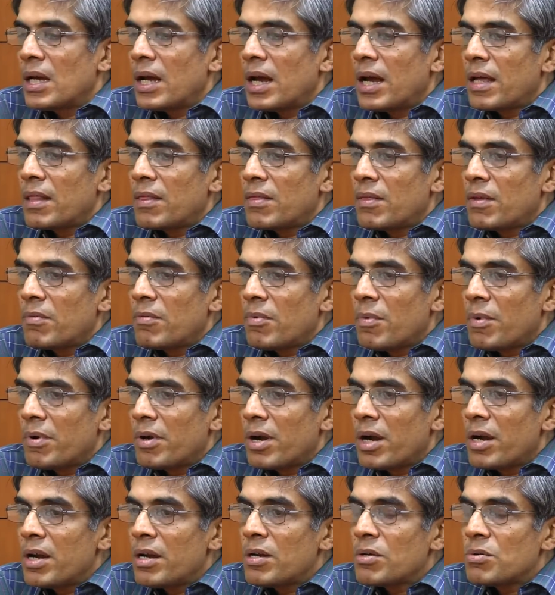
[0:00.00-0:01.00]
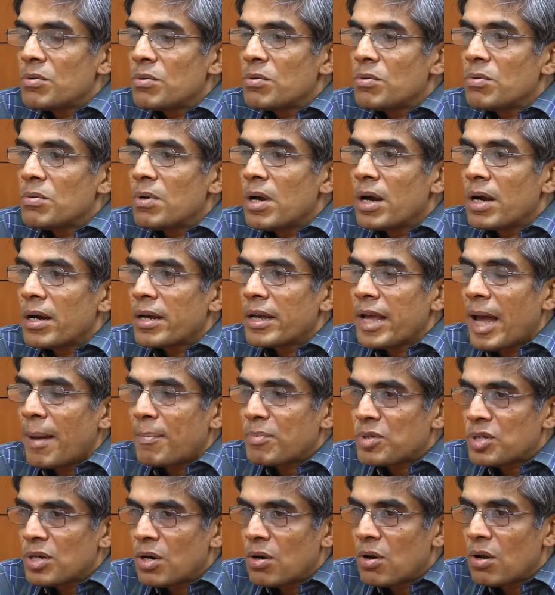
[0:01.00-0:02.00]
I think we were ready to
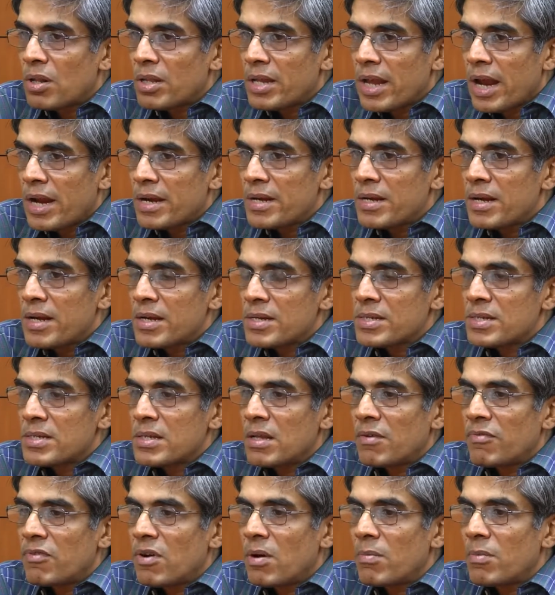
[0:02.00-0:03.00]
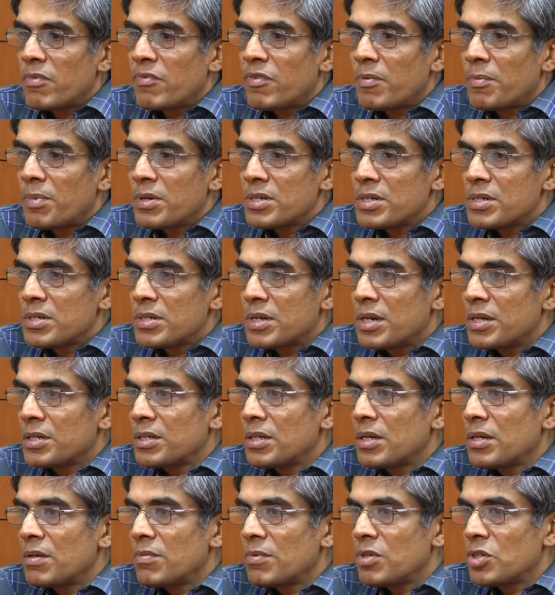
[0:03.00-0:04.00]
capture all the ideas in the form of a
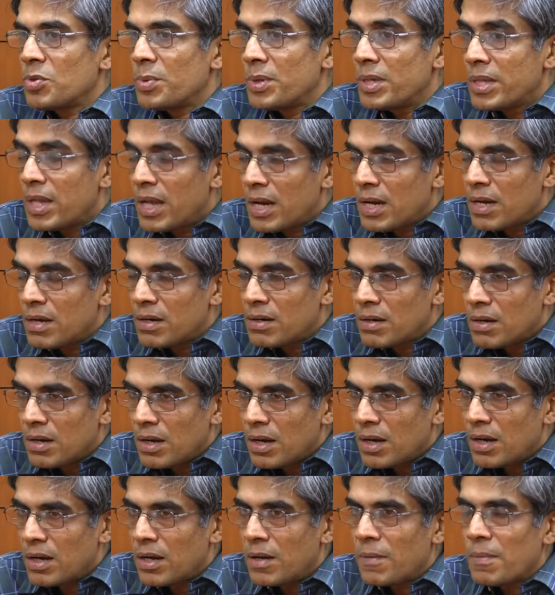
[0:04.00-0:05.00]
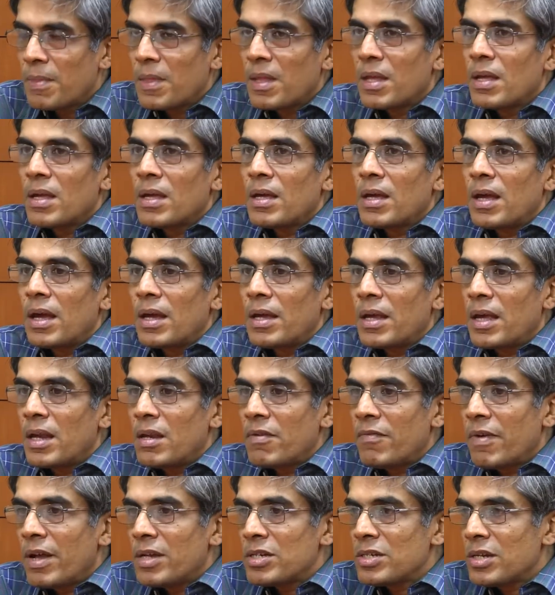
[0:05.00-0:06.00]
presentation, which we then again
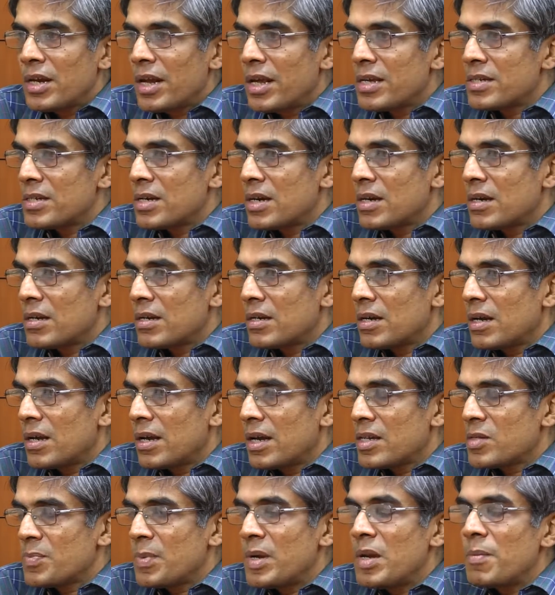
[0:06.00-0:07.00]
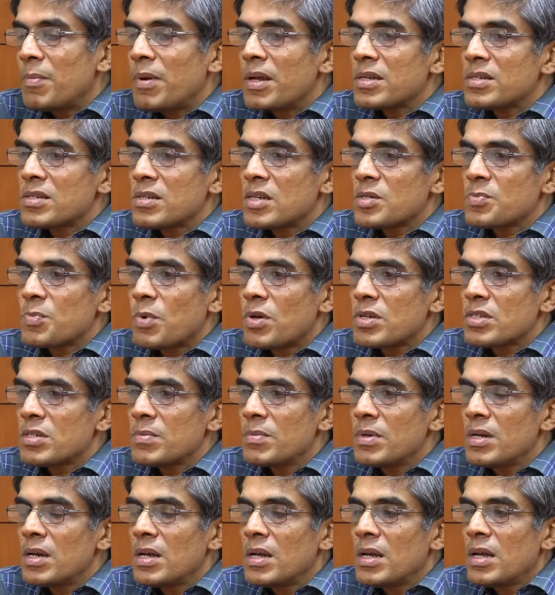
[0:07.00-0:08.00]
evangelized at as many places as
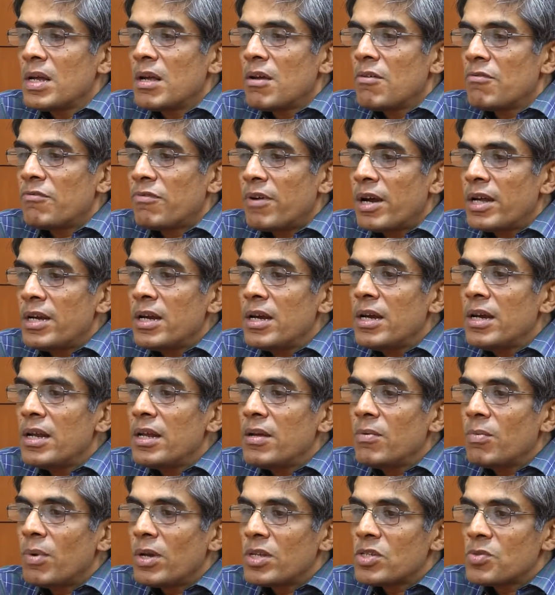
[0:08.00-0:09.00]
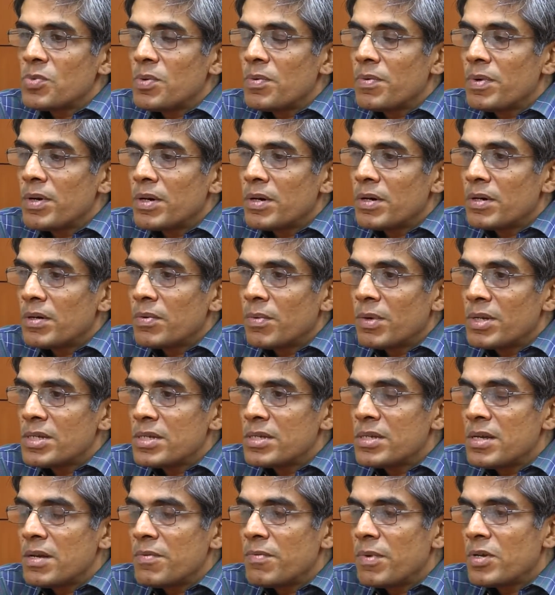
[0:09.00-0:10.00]
possible. Finally, once we
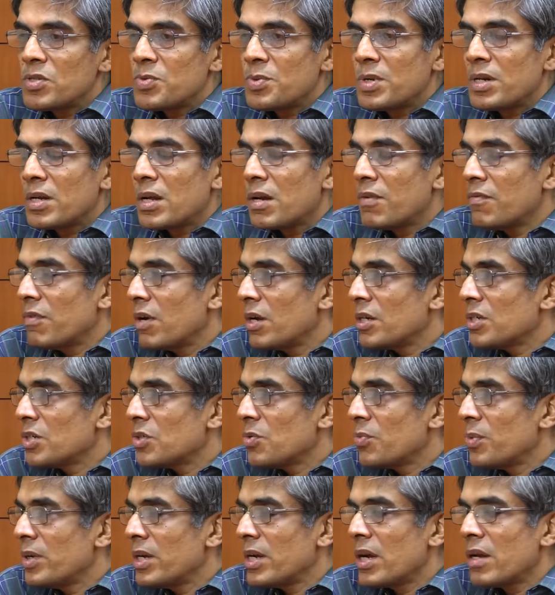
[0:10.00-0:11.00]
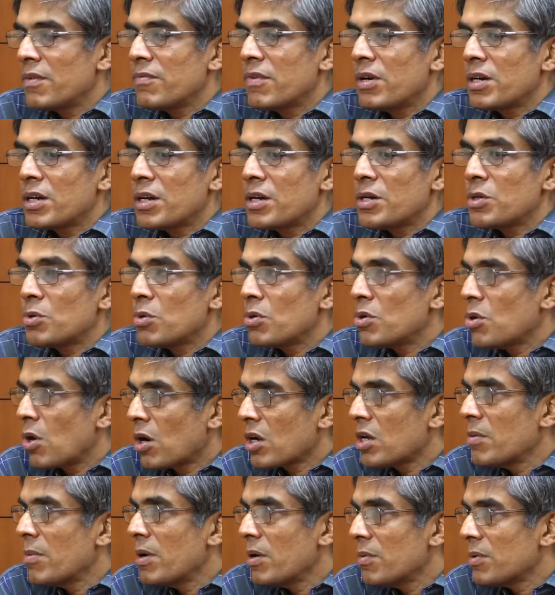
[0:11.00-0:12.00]
had converged, we converted into a
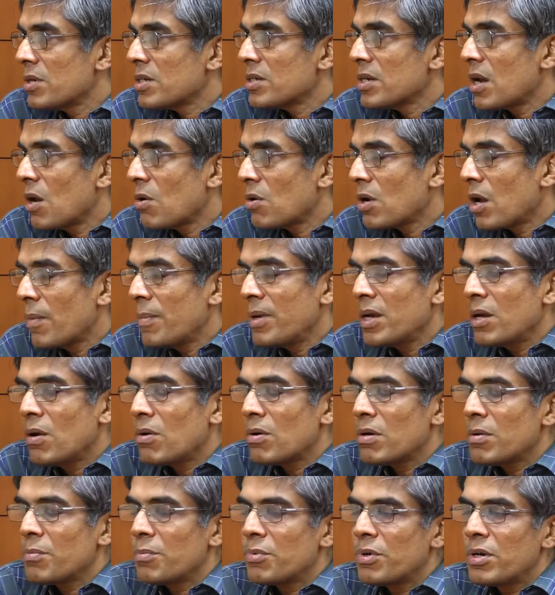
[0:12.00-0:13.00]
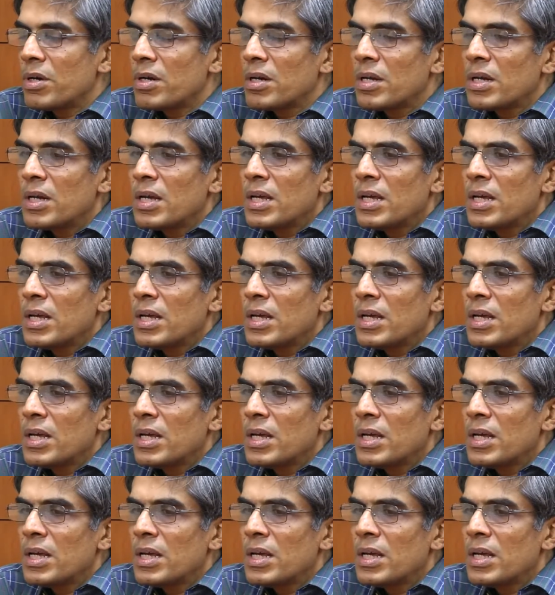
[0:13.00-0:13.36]
document which is now coming out in print.